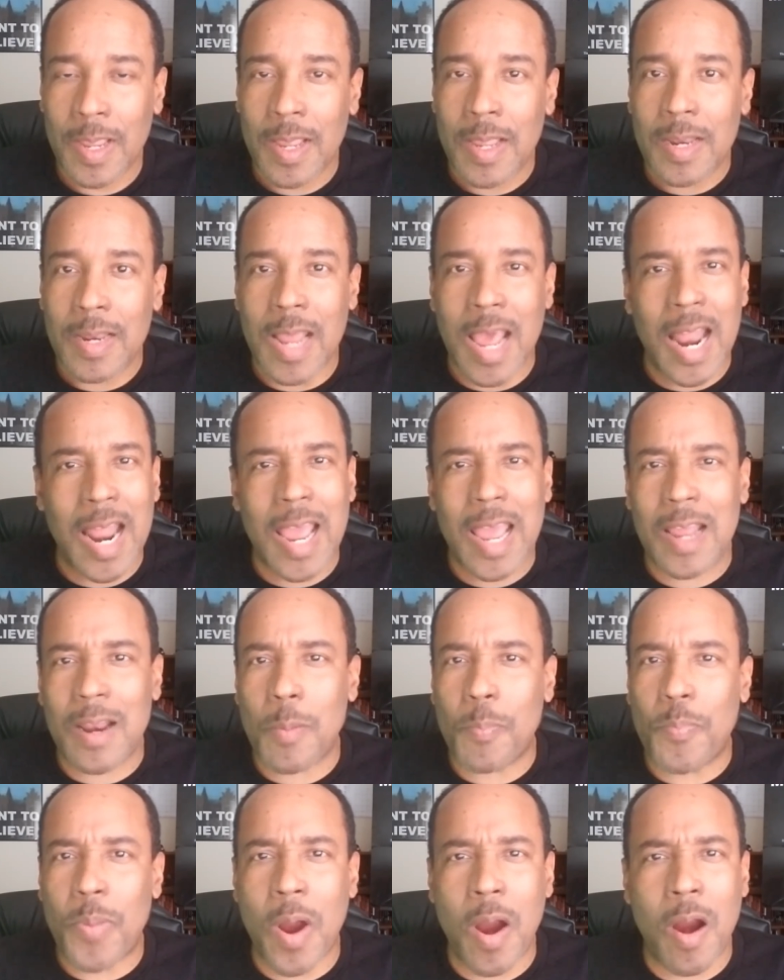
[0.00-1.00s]
Now, I had a
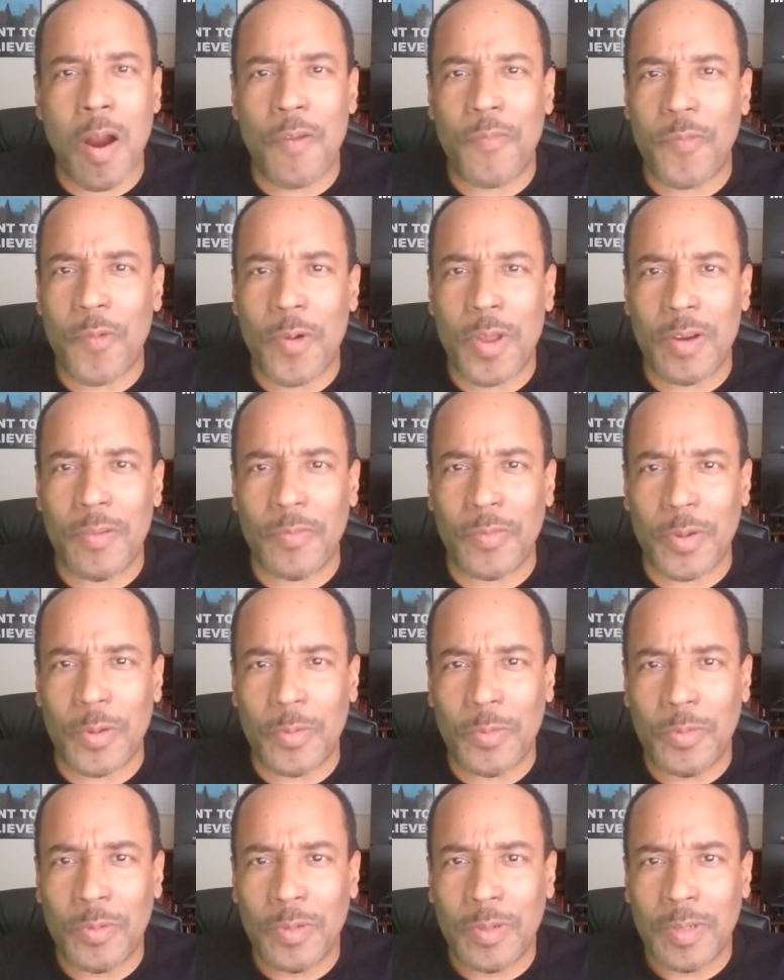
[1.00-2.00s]
powerful
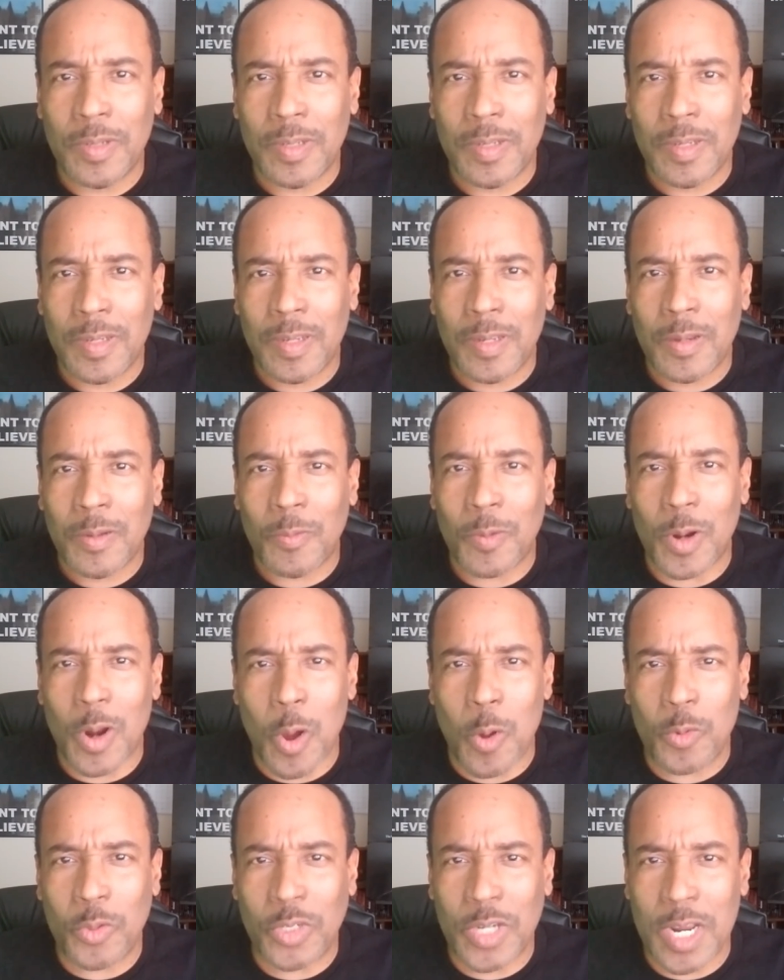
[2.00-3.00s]
interview with
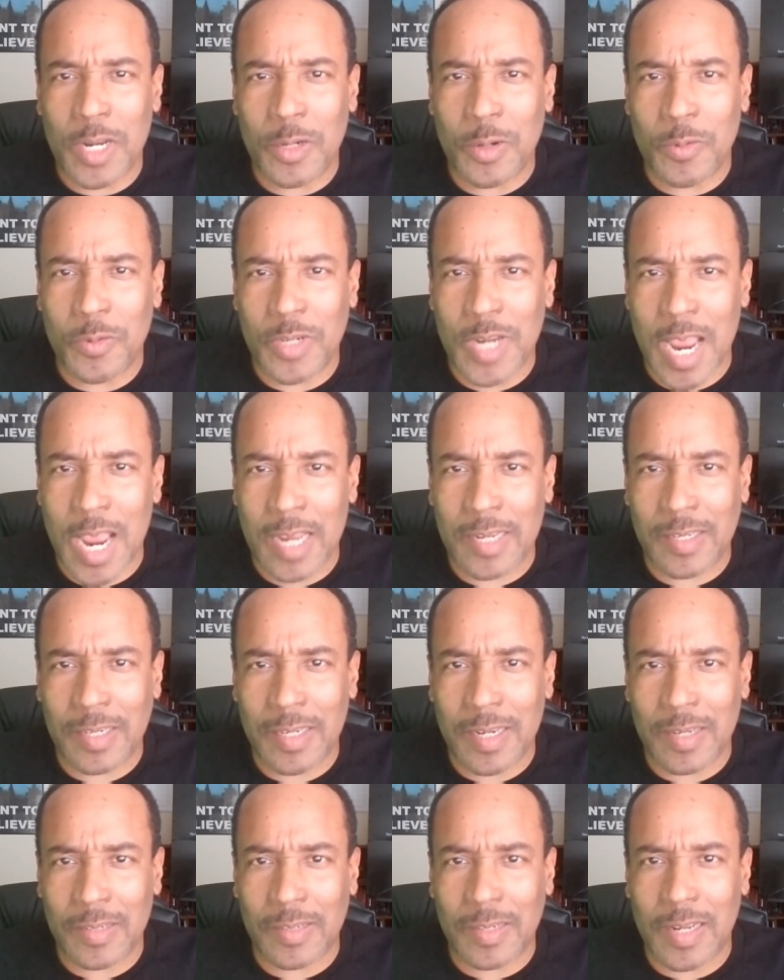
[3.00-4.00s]
O'Shea Duke Jackson
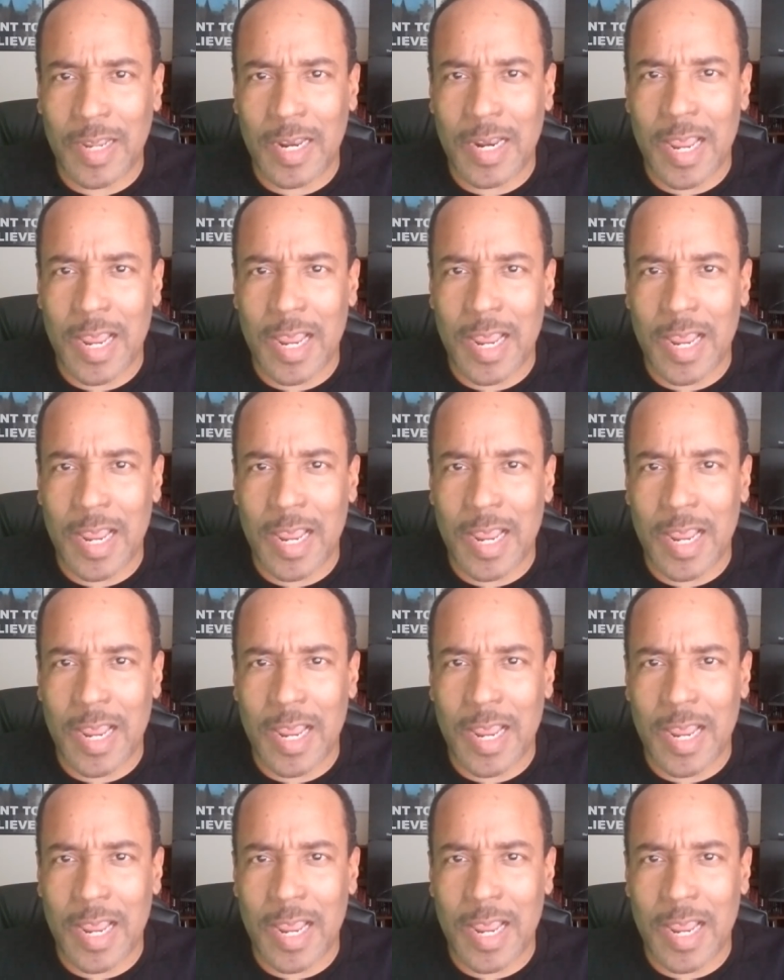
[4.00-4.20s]
yesterday,